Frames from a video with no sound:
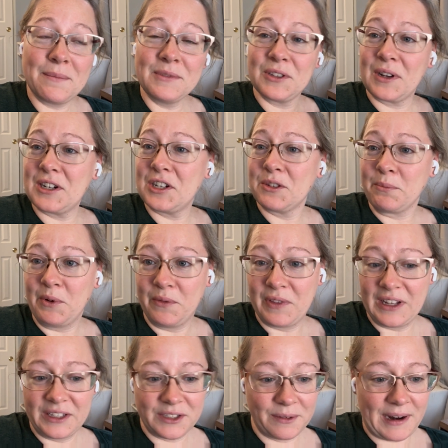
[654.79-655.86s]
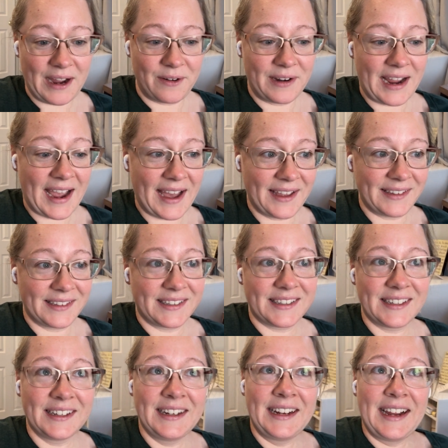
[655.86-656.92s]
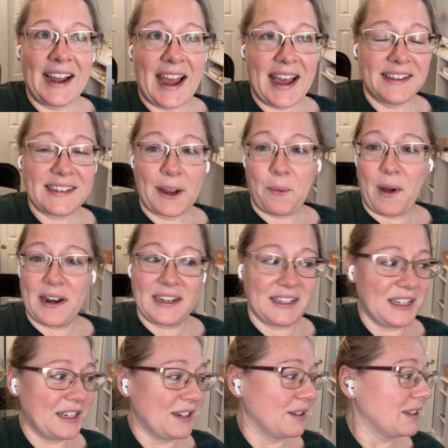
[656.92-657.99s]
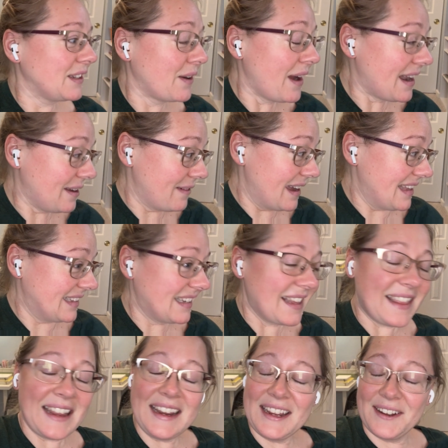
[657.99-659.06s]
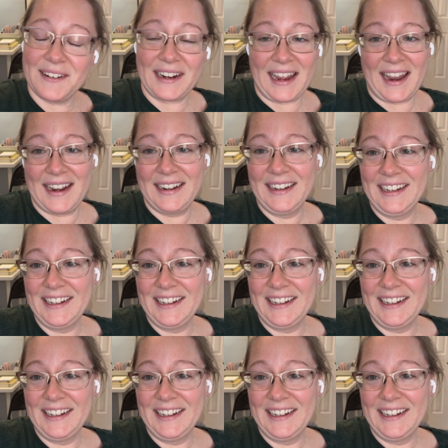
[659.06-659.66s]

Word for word: So I just moved things around as, as I wanted to. So anyways, thank you again